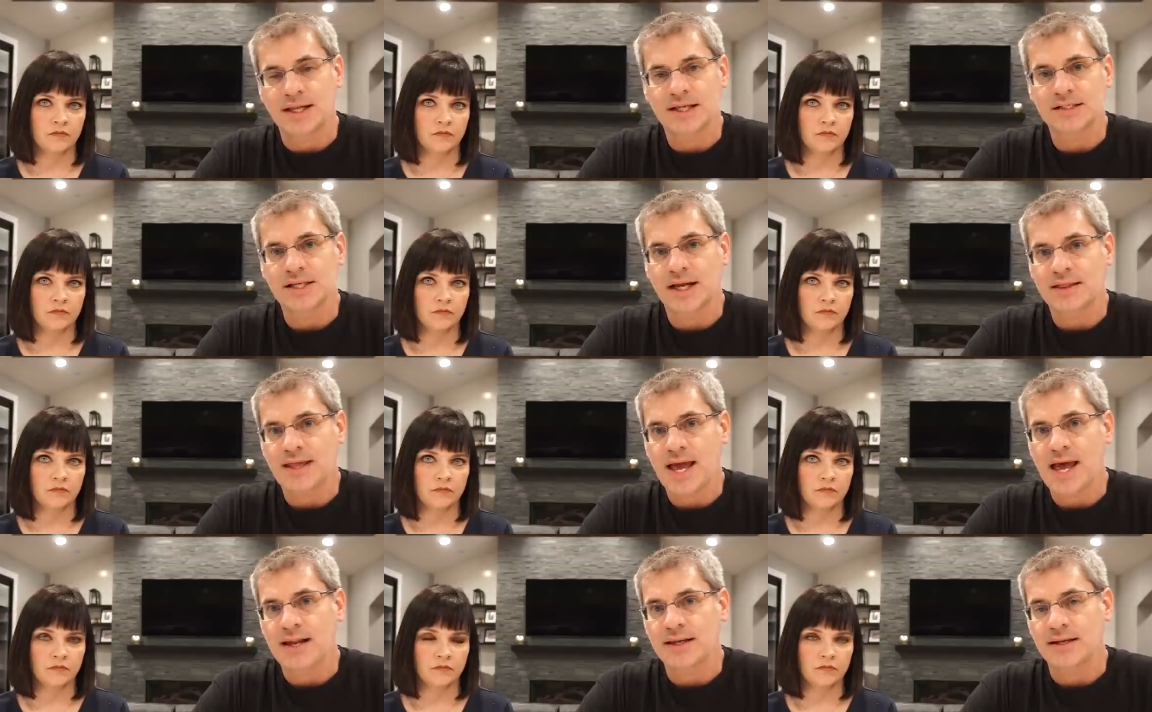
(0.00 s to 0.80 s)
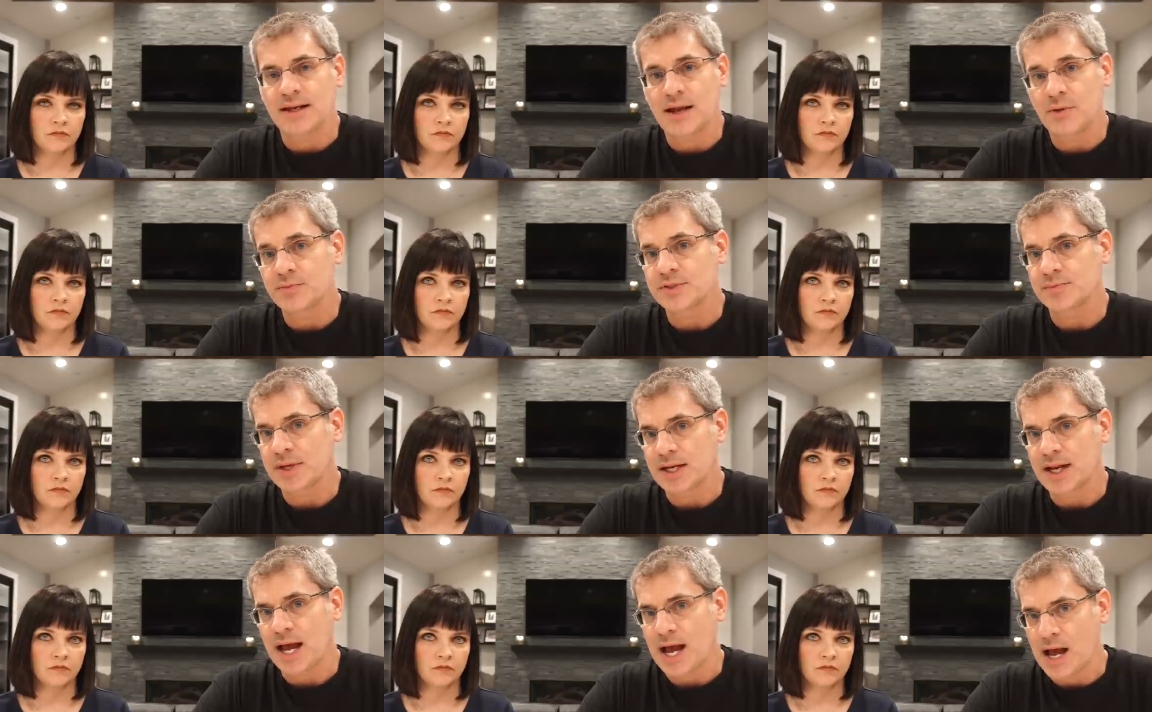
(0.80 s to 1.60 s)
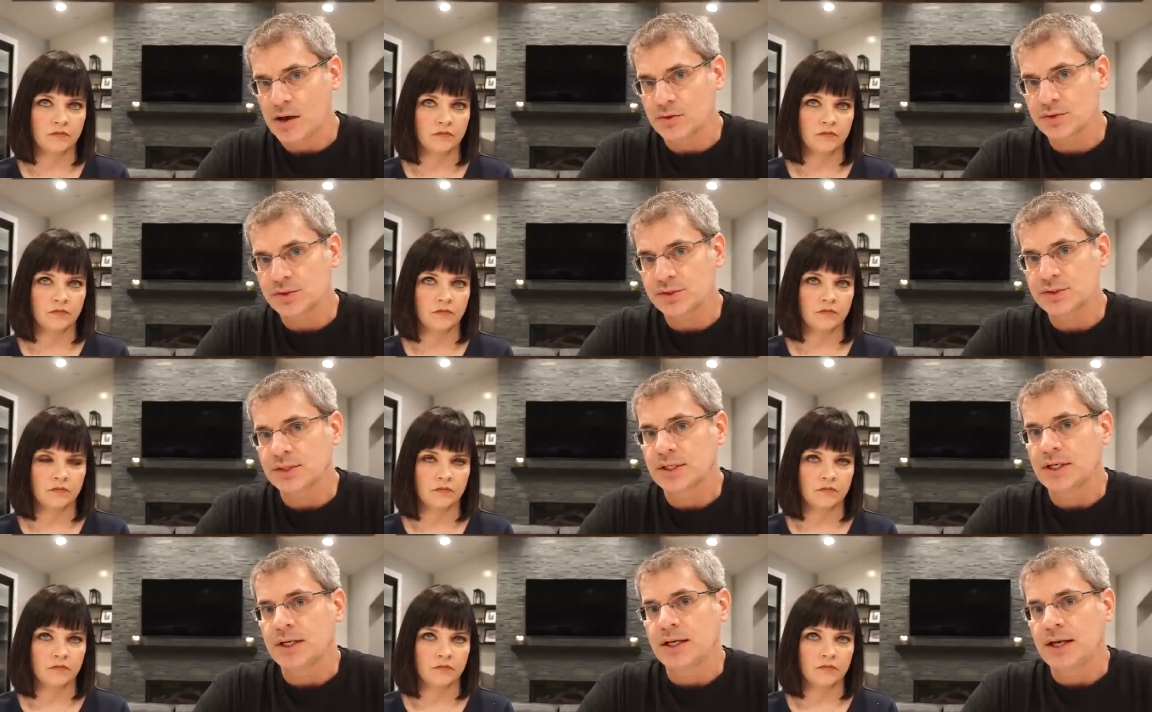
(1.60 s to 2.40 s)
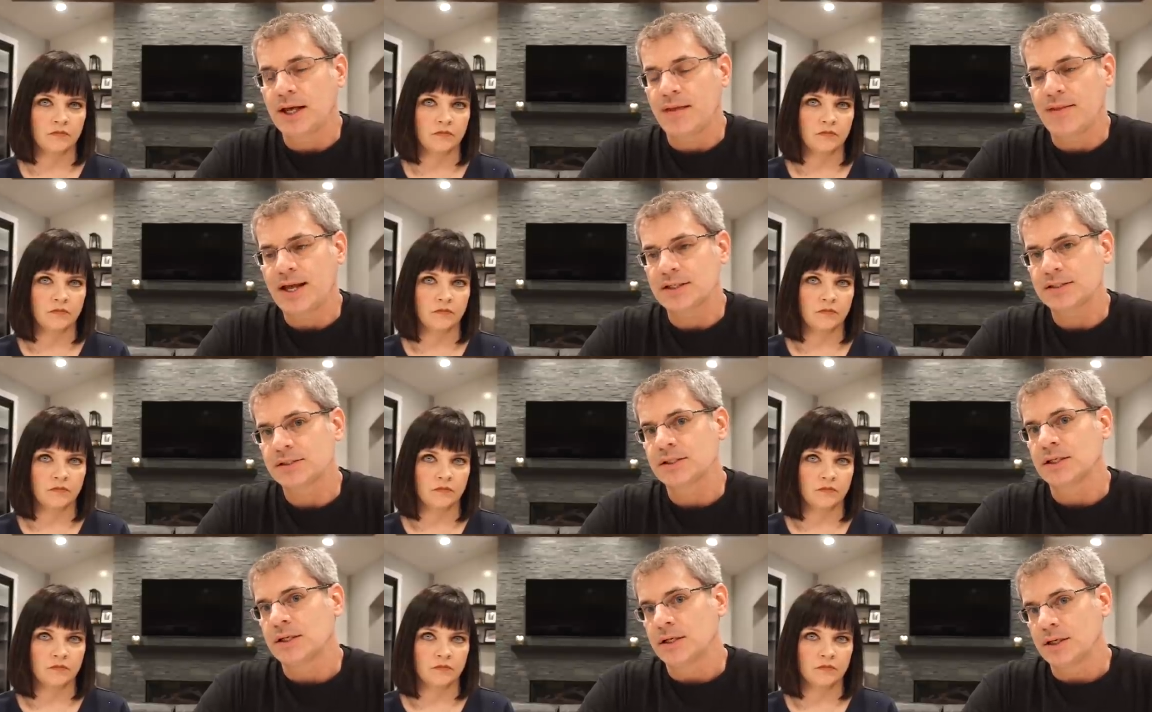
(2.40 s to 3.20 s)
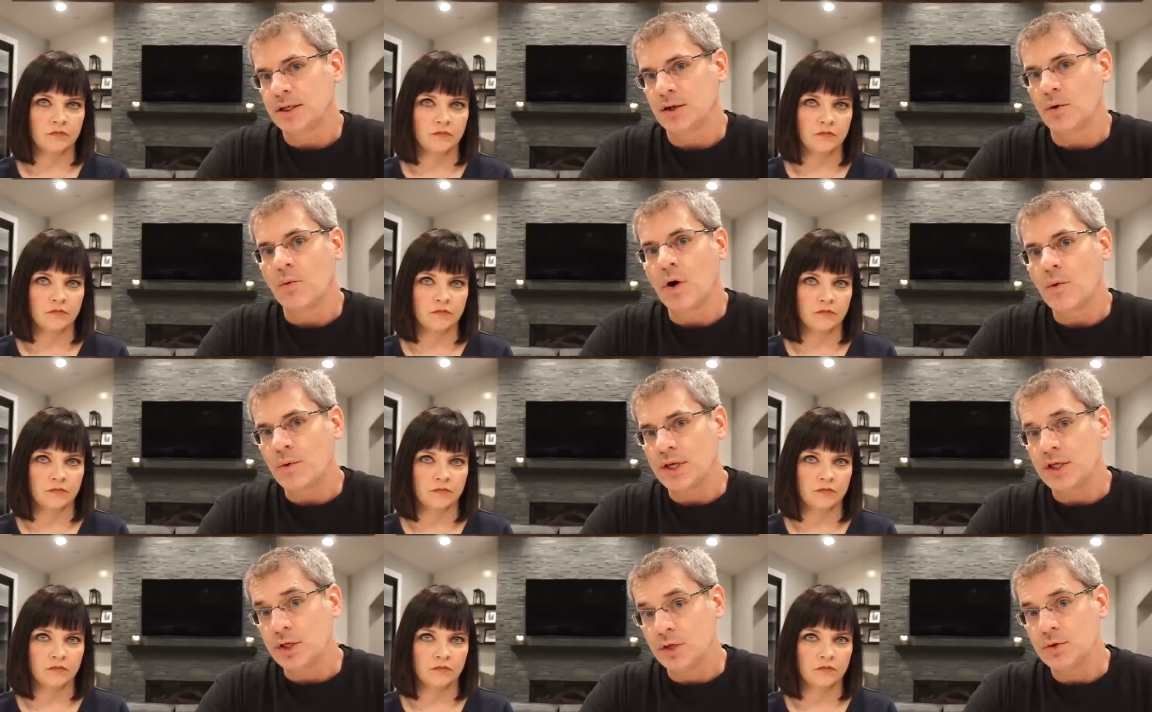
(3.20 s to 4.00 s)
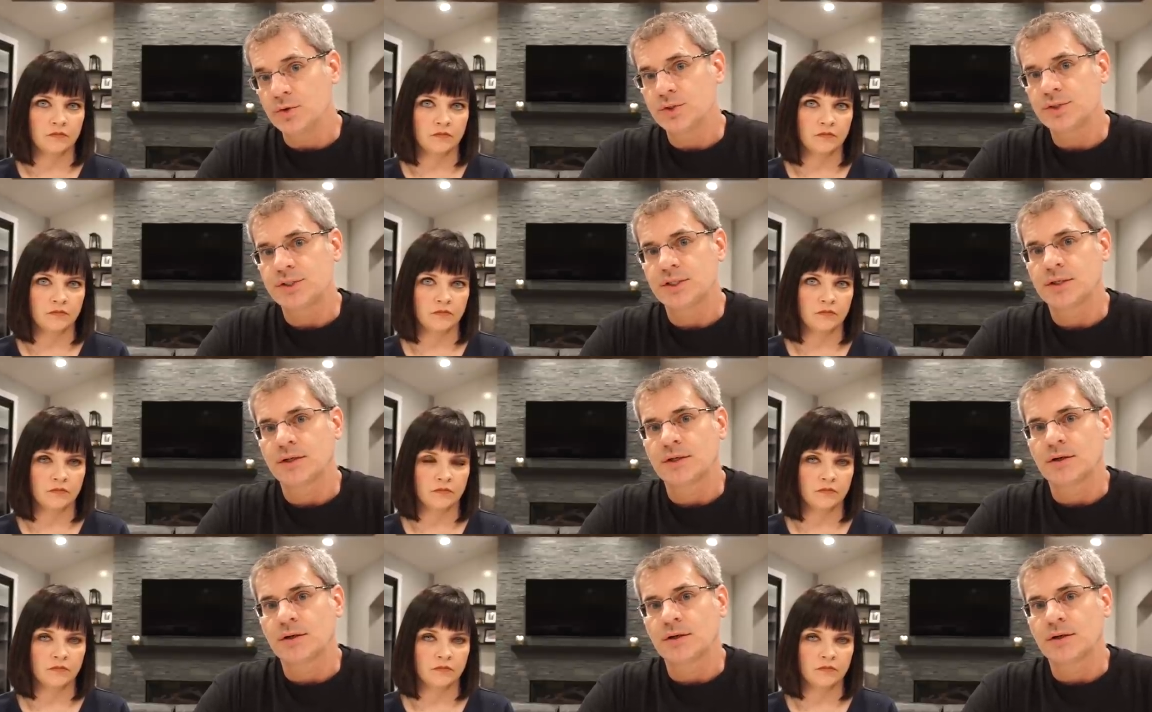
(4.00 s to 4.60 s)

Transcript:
Speaker 1: things like that and helped him get a house and that's you know what we used